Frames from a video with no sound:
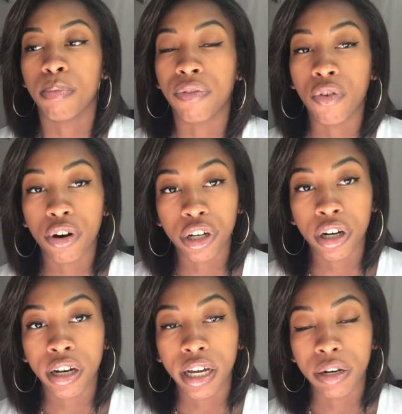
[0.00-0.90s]
Before
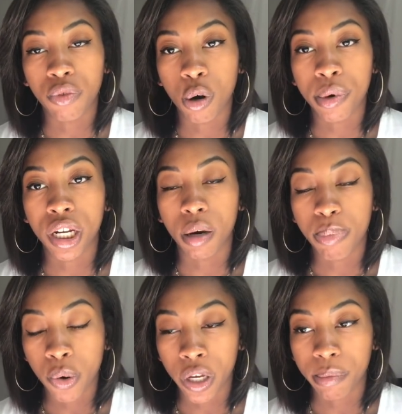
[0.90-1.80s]
your enrollment
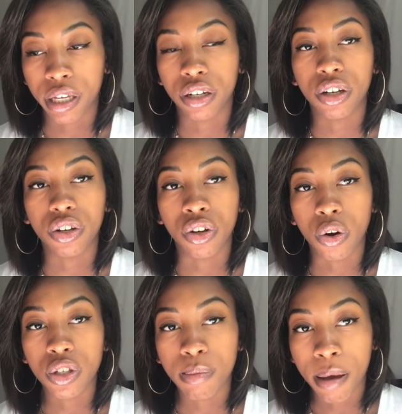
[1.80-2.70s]
appointment,
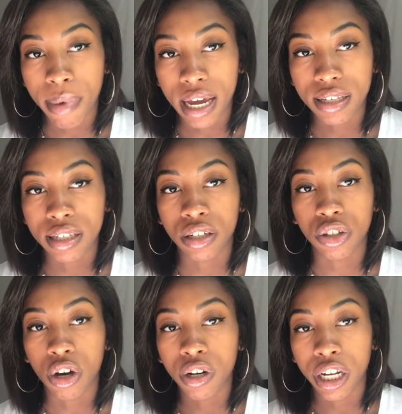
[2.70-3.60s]
go to My Madison,
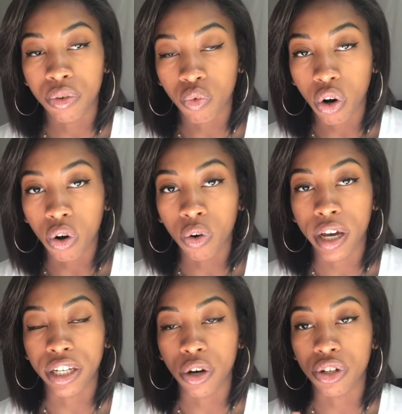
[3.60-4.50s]
go to enroll,
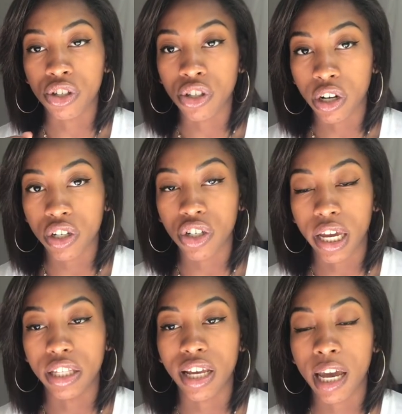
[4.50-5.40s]
and go to search
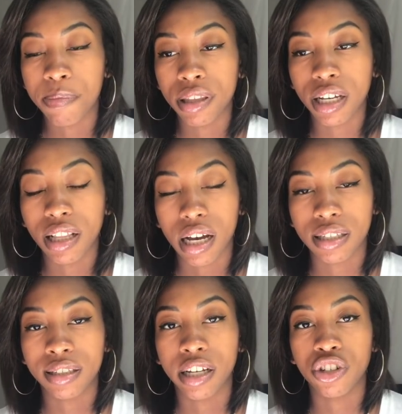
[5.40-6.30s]
and type in the
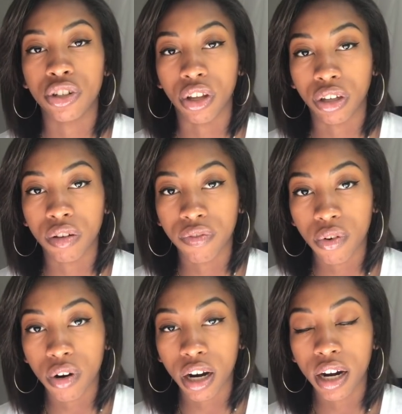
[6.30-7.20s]
classes that you're looking
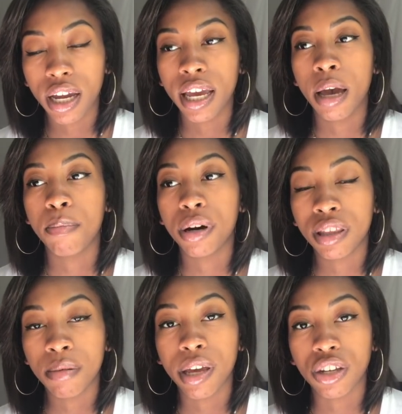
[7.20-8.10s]
for.
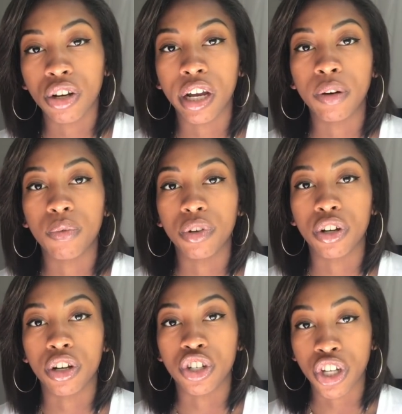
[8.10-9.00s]
Put them in your in
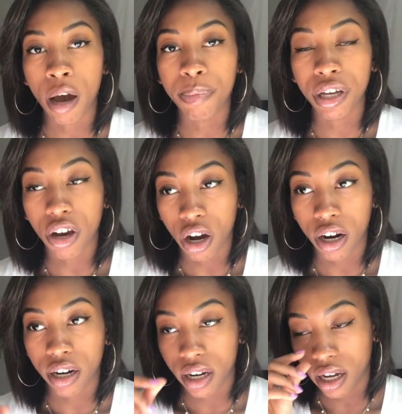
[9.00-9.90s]
your shopping
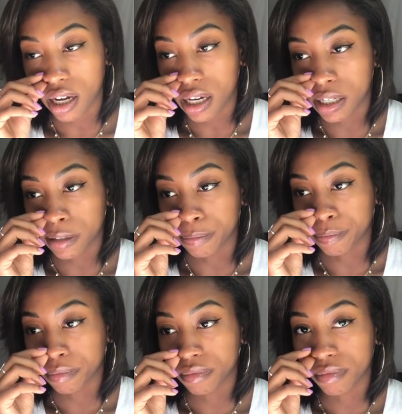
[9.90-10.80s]
cart.
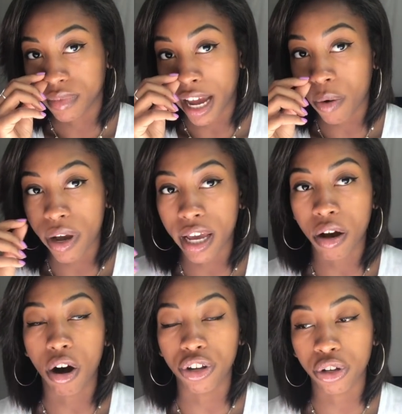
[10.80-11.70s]
Um, that
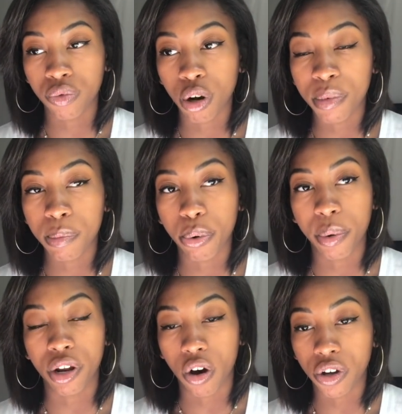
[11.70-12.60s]
way, on your enrollment
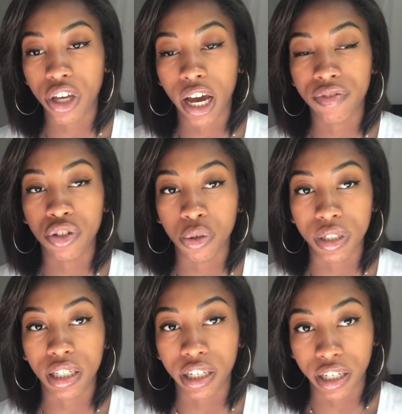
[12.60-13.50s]
appointment, all you have to do
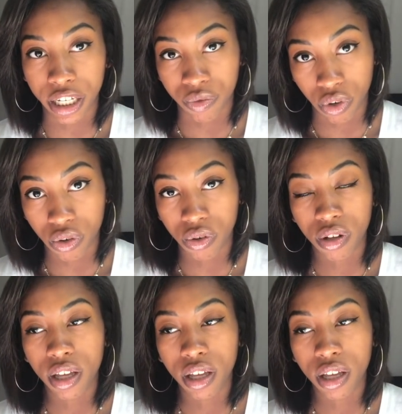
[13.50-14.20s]
is click enroll.